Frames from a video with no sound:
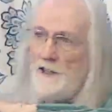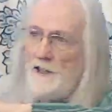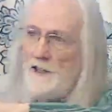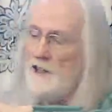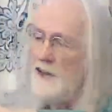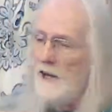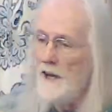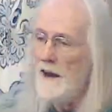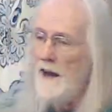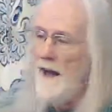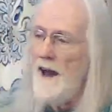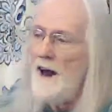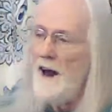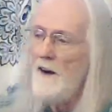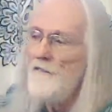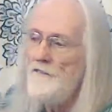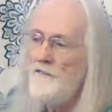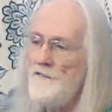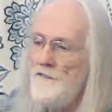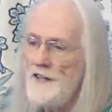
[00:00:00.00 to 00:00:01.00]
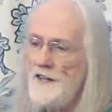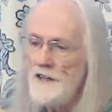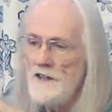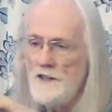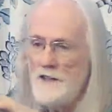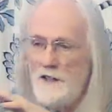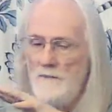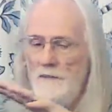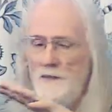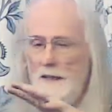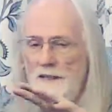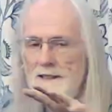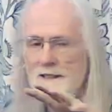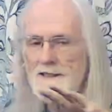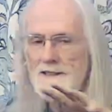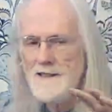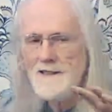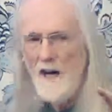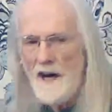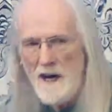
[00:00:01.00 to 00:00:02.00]
to allow fear to be
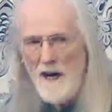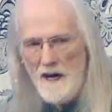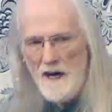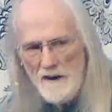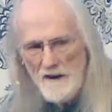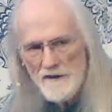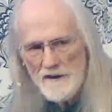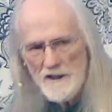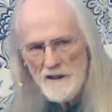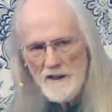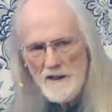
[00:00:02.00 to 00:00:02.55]
dissolved,